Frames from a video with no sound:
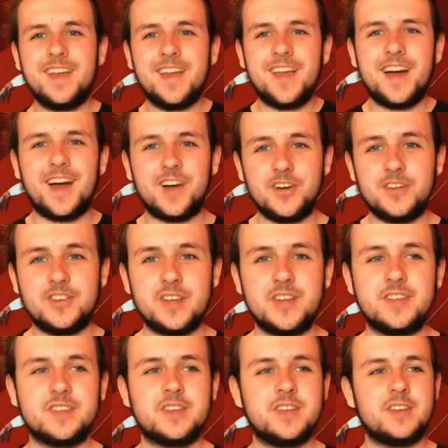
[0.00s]
Harry
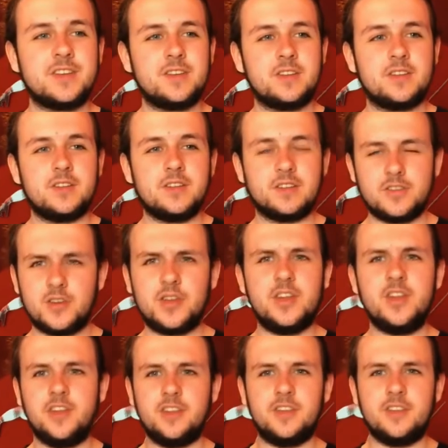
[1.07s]
says, it's
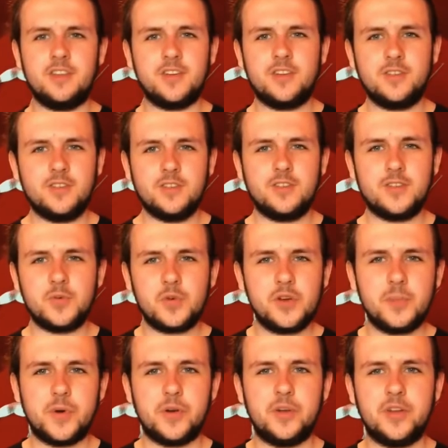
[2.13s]
okay, you know, don't worry
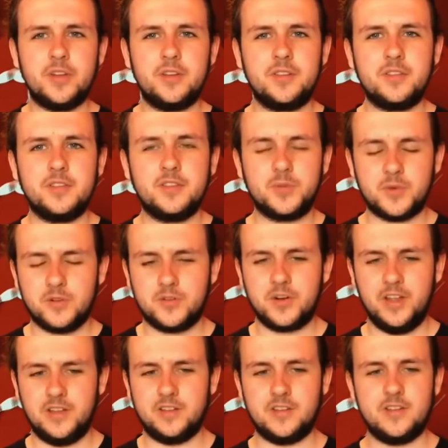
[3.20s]
about it, you're my
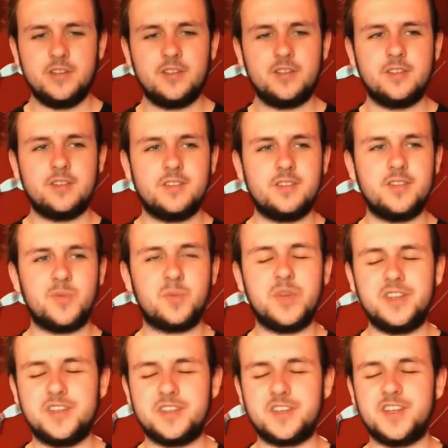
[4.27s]
friend. And
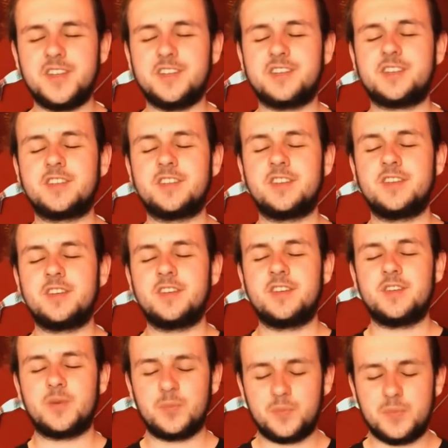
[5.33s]
Peter says,
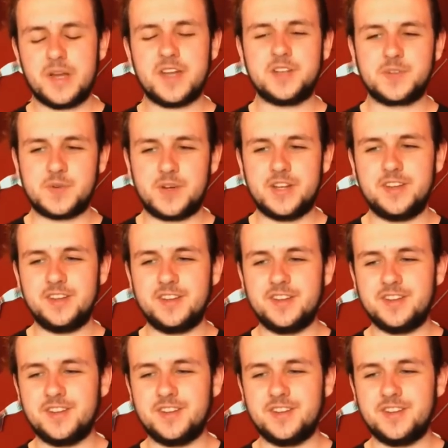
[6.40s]
best friend.